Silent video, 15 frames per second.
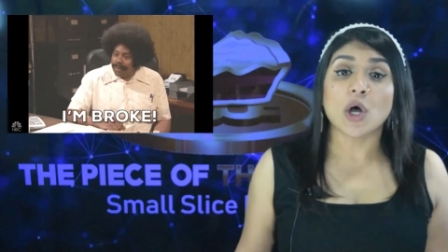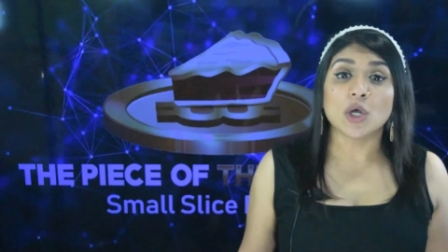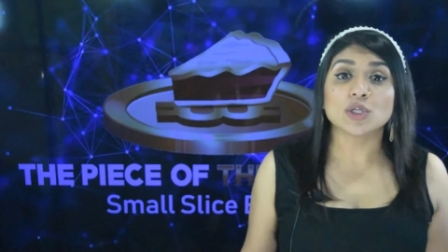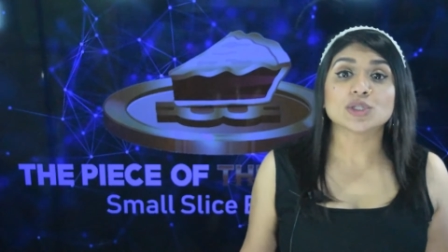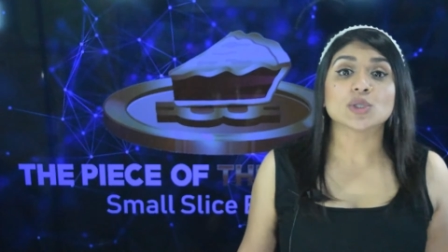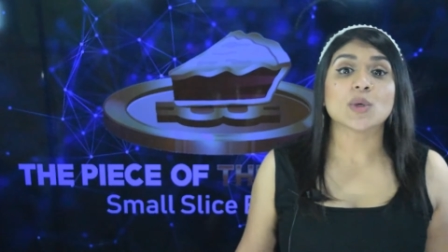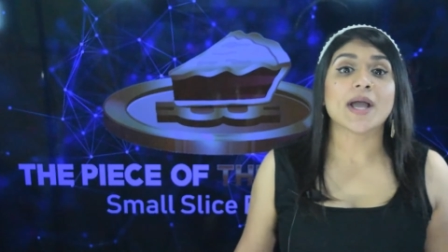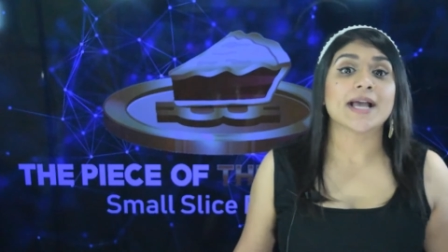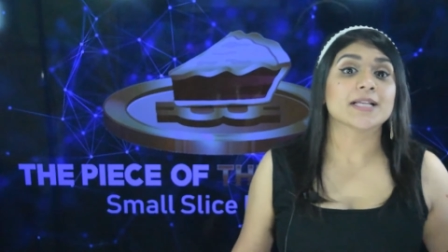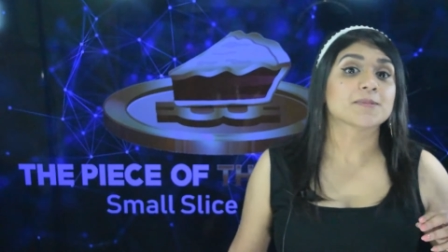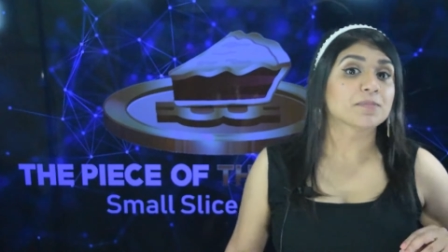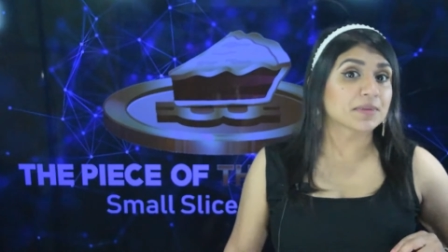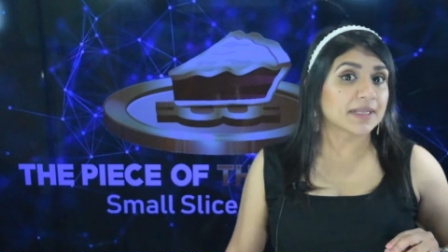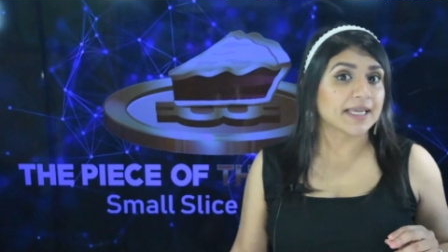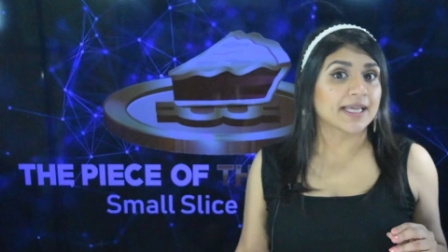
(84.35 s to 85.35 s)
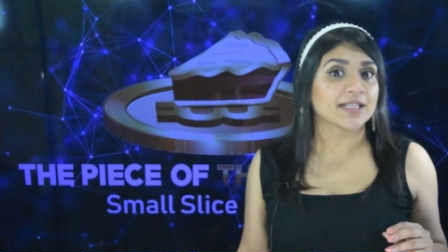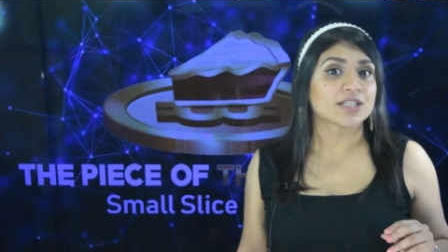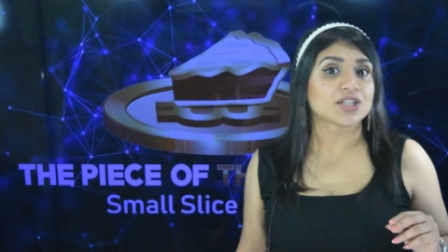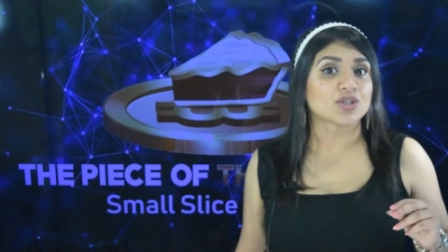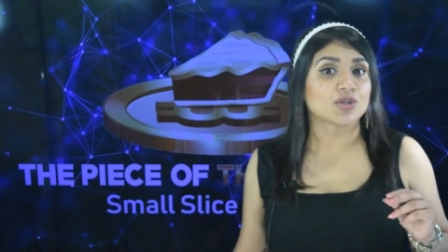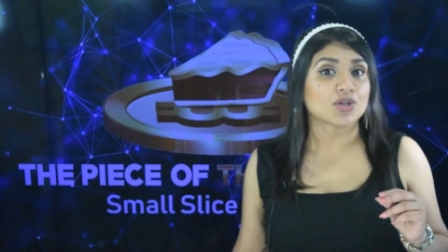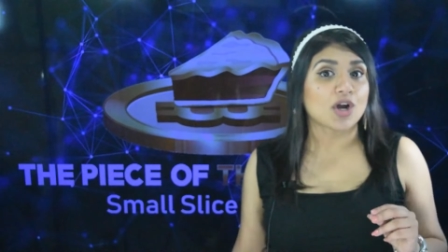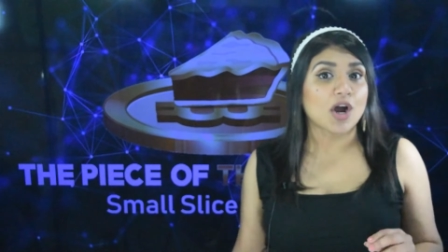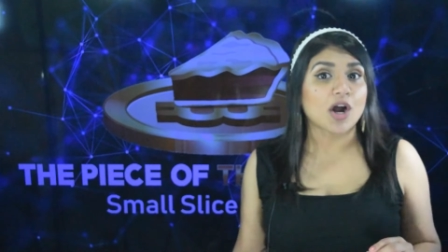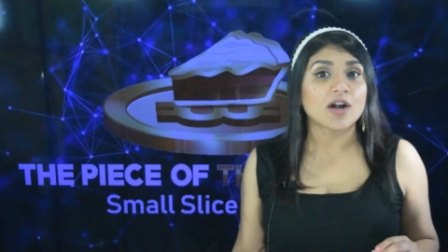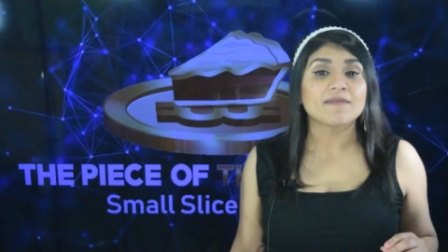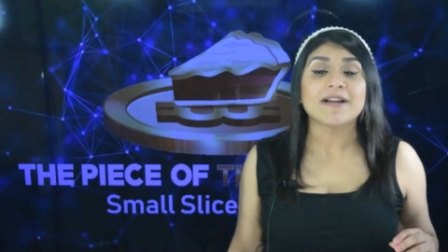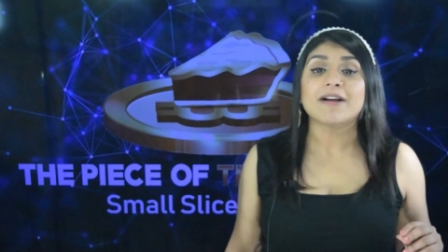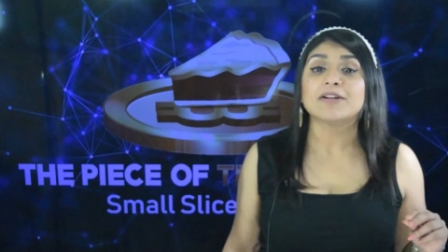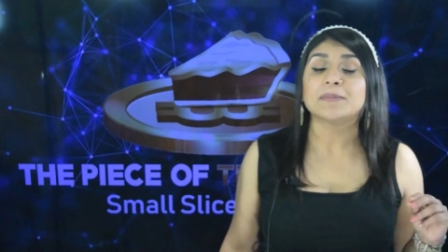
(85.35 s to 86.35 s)
also has plans to
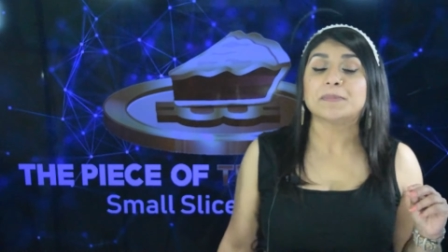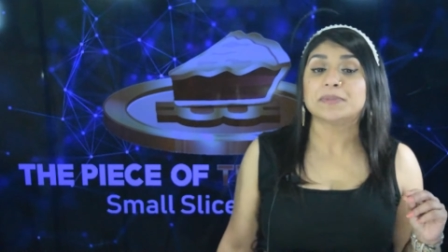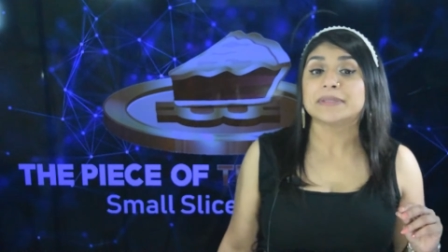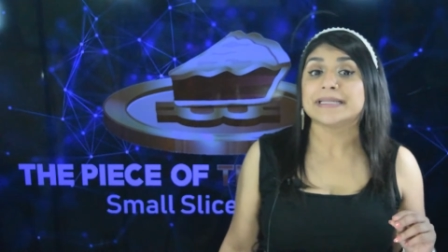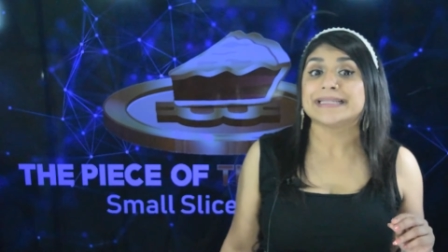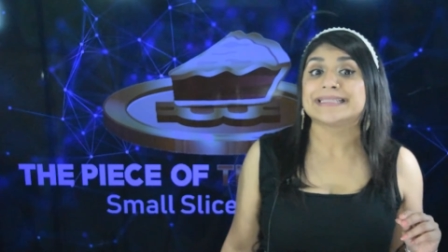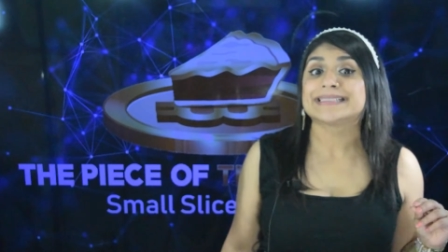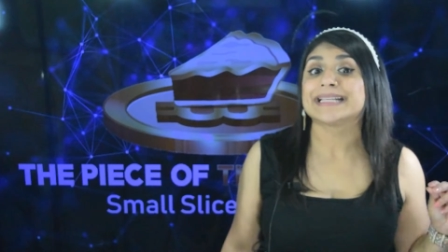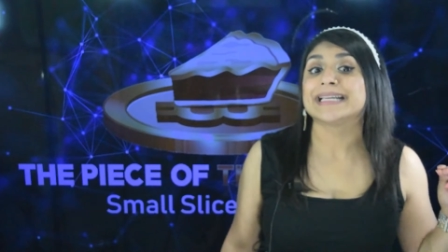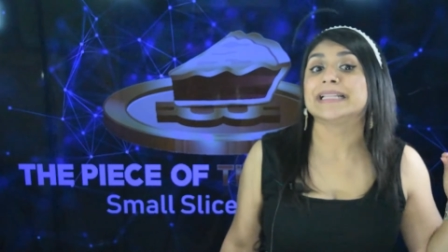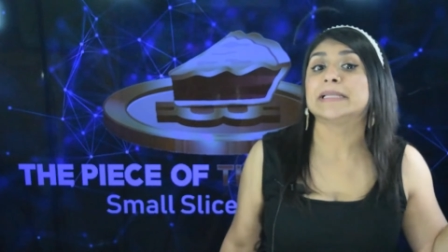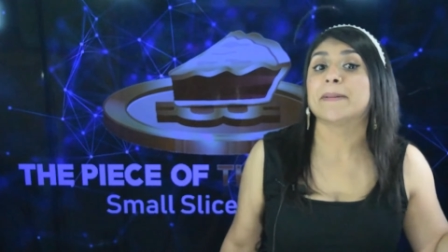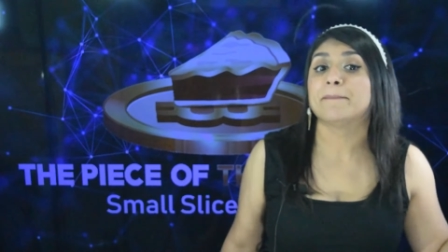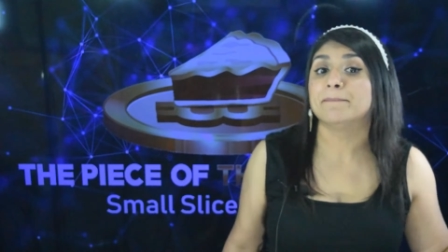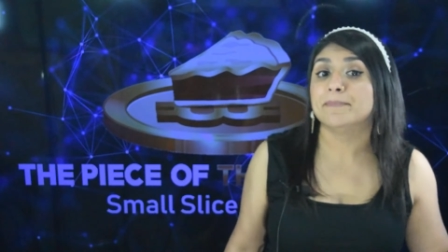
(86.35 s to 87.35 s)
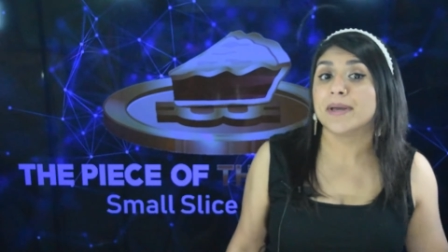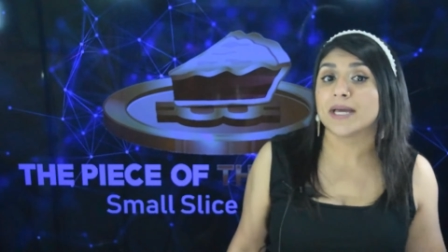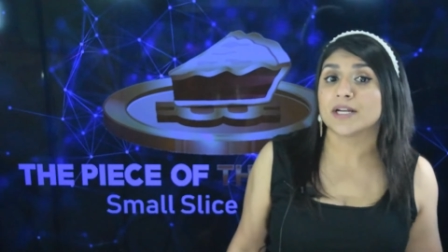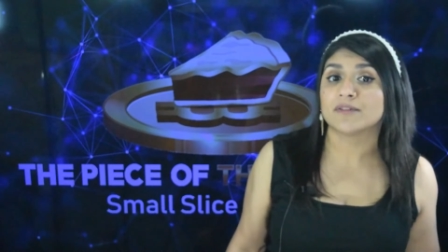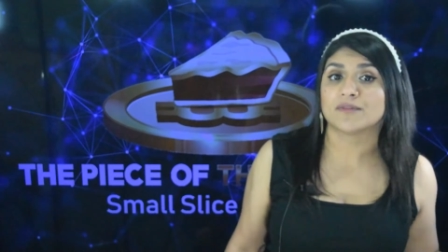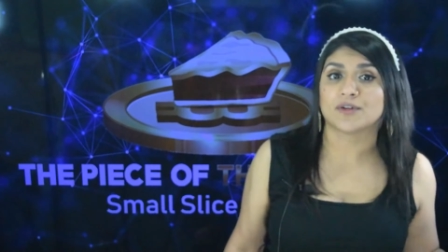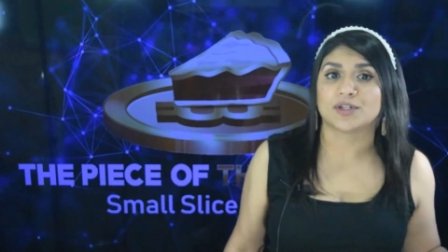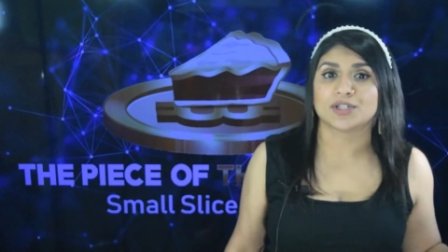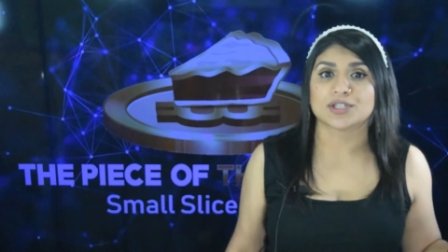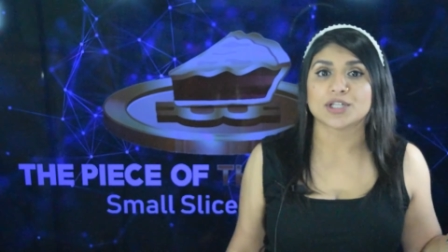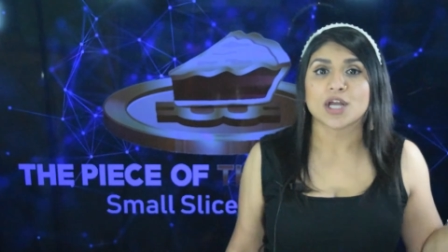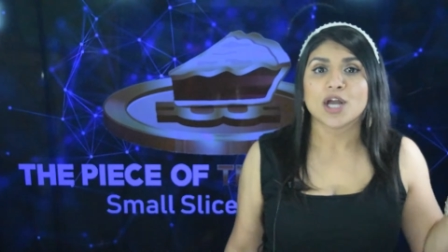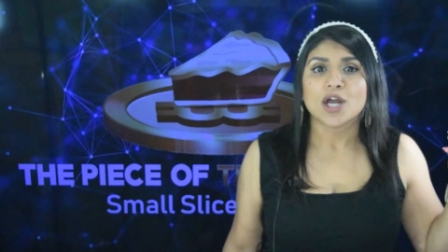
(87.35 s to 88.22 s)
carve out a place in the metaverse